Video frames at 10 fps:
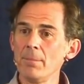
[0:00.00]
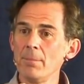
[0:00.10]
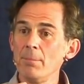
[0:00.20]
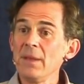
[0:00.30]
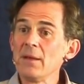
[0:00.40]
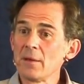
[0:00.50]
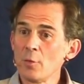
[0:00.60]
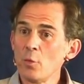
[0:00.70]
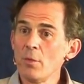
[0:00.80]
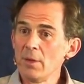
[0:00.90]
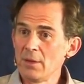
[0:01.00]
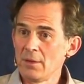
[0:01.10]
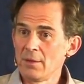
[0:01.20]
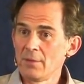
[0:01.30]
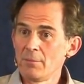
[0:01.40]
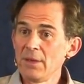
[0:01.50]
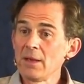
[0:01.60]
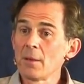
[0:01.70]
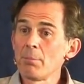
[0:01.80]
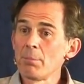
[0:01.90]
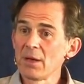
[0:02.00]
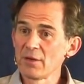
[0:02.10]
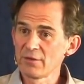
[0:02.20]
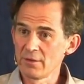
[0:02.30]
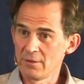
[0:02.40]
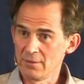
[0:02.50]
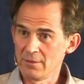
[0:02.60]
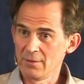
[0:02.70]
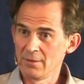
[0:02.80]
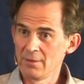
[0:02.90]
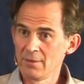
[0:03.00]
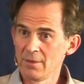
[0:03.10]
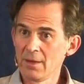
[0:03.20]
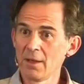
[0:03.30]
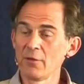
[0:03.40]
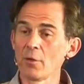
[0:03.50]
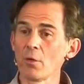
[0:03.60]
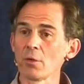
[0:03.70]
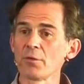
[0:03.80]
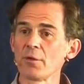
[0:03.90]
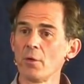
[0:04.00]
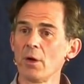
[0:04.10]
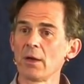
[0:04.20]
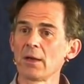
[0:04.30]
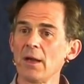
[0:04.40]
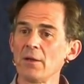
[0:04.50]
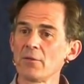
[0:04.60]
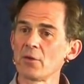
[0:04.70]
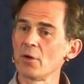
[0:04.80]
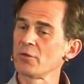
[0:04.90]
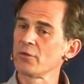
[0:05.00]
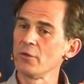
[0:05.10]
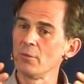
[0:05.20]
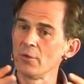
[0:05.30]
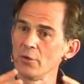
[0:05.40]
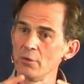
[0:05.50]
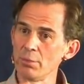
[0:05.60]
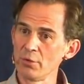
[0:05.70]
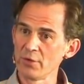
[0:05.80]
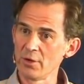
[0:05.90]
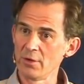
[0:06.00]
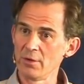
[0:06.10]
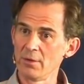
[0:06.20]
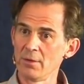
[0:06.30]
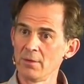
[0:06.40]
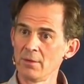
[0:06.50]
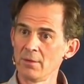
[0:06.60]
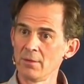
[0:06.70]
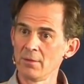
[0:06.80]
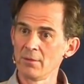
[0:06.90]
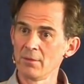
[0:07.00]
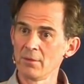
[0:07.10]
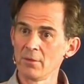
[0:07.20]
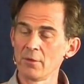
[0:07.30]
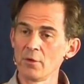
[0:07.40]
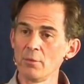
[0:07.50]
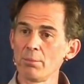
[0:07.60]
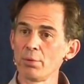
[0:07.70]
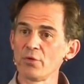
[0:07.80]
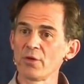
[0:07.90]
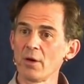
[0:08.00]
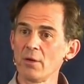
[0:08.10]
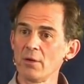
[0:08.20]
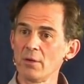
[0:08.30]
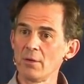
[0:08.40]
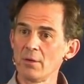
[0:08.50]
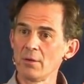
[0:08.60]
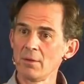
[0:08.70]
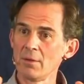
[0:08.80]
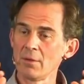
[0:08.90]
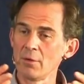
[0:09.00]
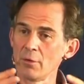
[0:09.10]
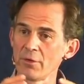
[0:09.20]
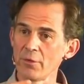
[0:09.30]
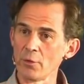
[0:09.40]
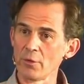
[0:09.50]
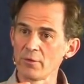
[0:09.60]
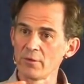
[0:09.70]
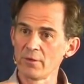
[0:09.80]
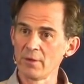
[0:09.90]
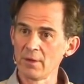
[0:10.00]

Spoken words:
being a woman, being a person, is also a kind of costume that you put on. That you put on your thoughts